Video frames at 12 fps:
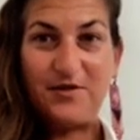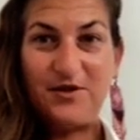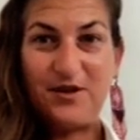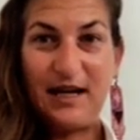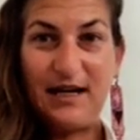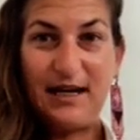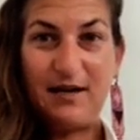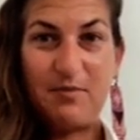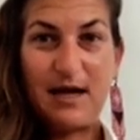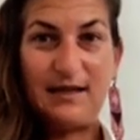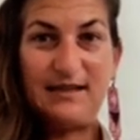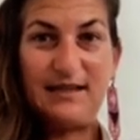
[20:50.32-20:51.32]
drinking
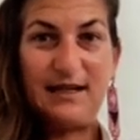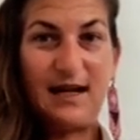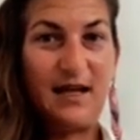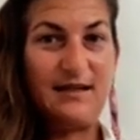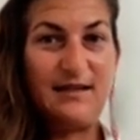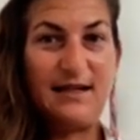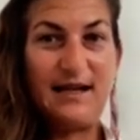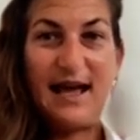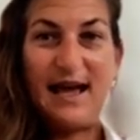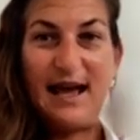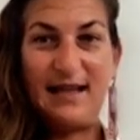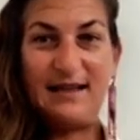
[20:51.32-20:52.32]
medicine until I
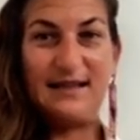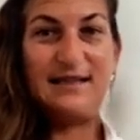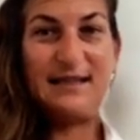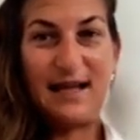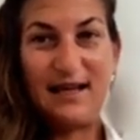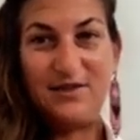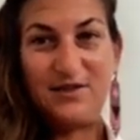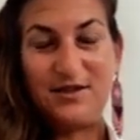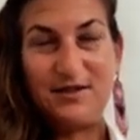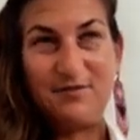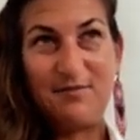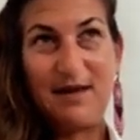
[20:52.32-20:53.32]
had this like
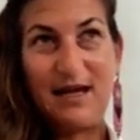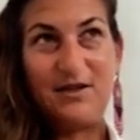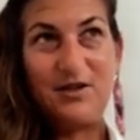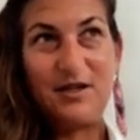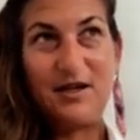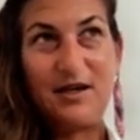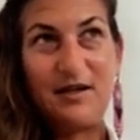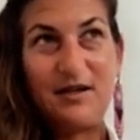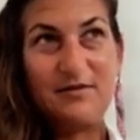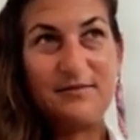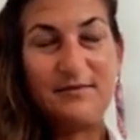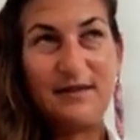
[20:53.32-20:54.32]
just
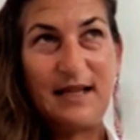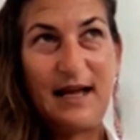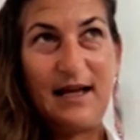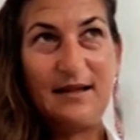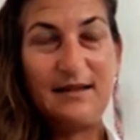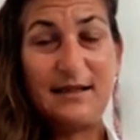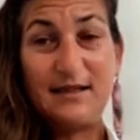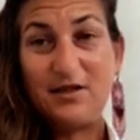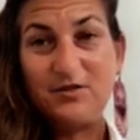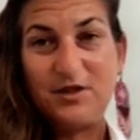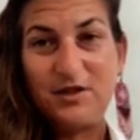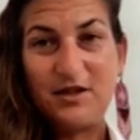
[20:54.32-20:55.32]
major like
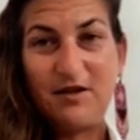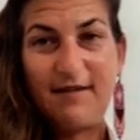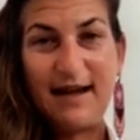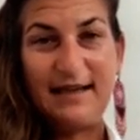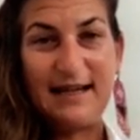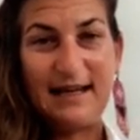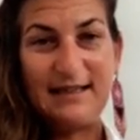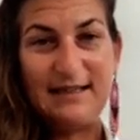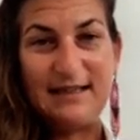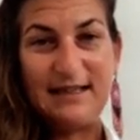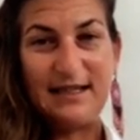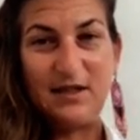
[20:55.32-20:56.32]
dissolution of
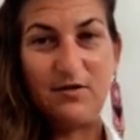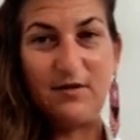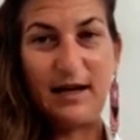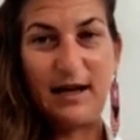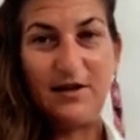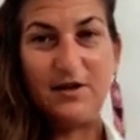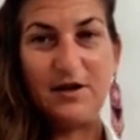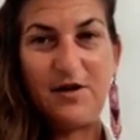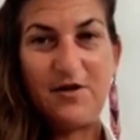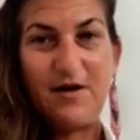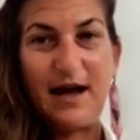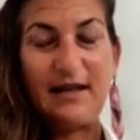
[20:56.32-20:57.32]
identity in a way, and
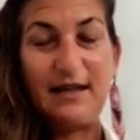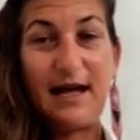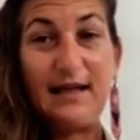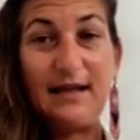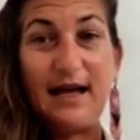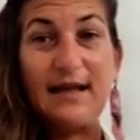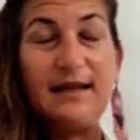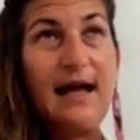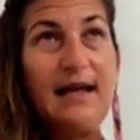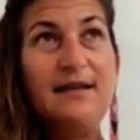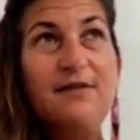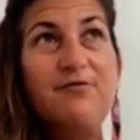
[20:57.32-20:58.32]

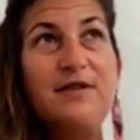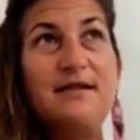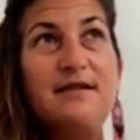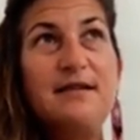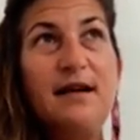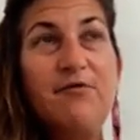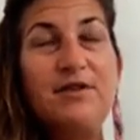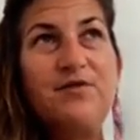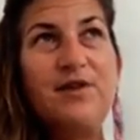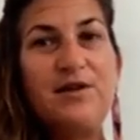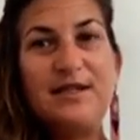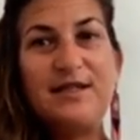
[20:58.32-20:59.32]
it was
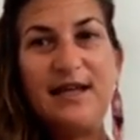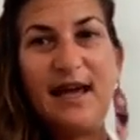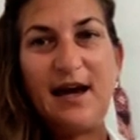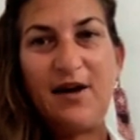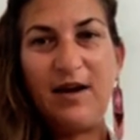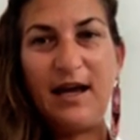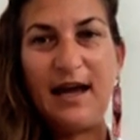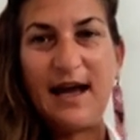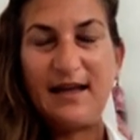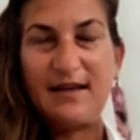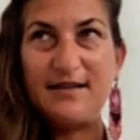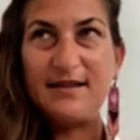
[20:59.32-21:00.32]
very scary.
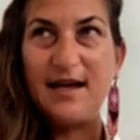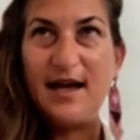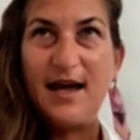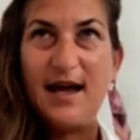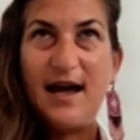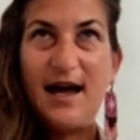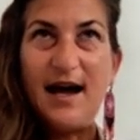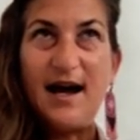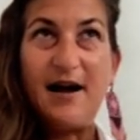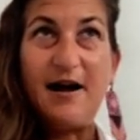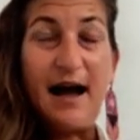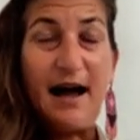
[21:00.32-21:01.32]
And
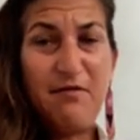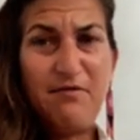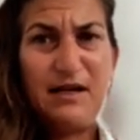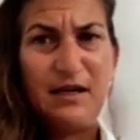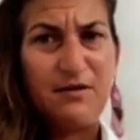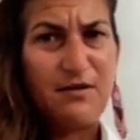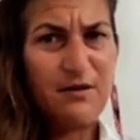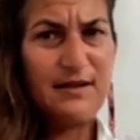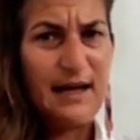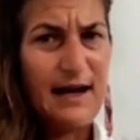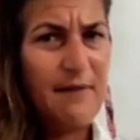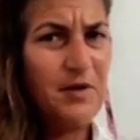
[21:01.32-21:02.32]
I really thought
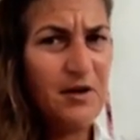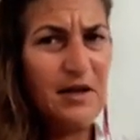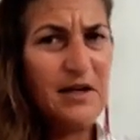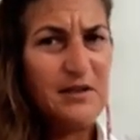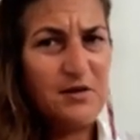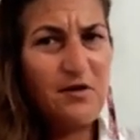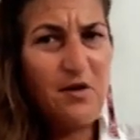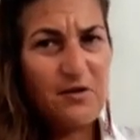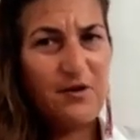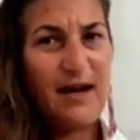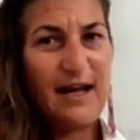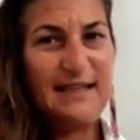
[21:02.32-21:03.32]
that I'm going to go
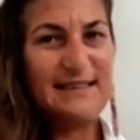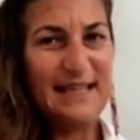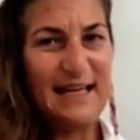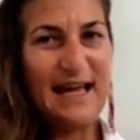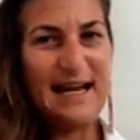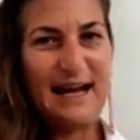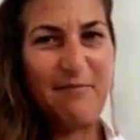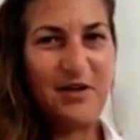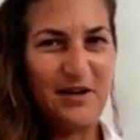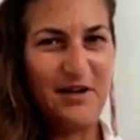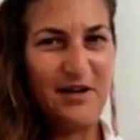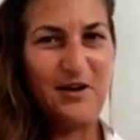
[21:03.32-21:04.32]
crazy and I'm
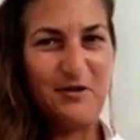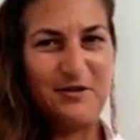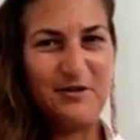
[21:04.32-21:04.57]
gonna know